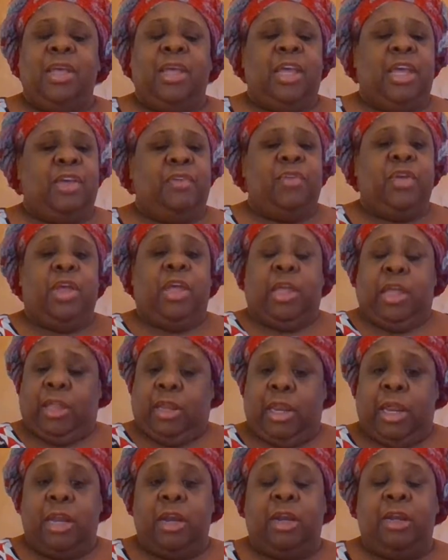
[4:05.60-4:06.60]
If
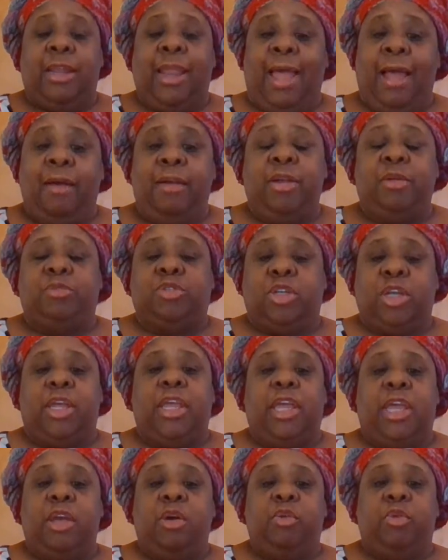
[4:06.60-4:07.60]
and allow him to
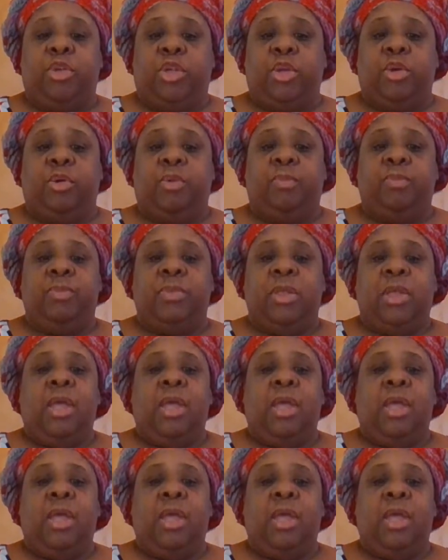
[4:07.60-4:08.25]
heal you.